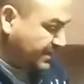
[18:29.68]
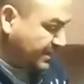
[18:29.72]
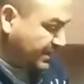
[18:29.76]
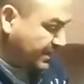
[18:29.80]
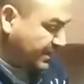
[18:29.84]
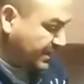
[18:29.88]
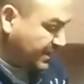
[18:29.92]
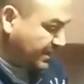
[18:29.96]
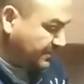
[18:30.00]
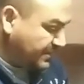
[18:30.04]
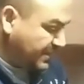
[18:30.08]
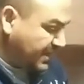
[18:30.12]

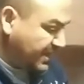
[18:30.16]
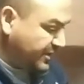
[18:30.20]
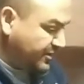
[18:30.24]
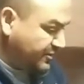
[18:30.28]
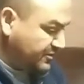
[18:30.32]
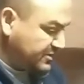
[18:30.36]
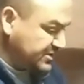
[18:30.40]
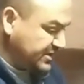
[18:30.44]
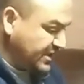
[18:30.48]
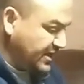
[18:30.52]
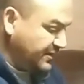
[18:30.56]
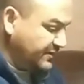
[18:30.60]
I
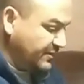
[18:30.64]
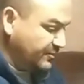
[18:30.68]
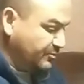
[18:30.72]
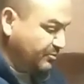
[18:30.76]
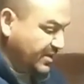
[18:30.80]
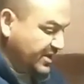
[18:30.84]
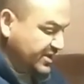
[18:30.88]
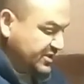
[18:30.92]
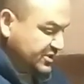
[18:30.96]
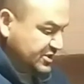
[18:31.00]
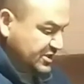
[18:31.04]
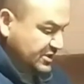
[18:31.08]
also have a
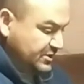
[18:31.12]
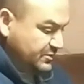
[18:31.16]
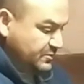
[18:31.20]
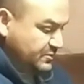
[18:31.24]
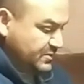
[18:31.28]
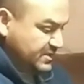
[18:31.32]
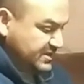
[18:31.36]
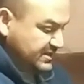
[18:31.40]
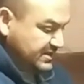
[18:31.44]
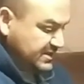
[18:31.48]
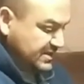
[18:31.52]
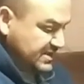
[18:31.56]
bungee
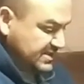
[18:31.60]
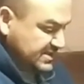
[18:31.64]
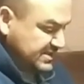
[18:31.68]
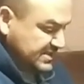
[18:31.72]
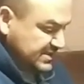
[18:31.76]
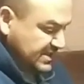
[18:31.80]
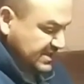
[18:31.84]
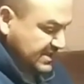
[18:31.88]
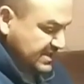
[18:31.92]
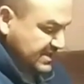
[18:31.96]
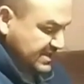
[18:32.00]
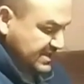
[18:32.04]
with
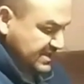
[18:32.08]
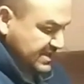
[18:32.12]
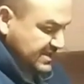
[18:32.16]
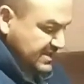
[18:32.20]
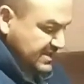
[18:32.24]
this.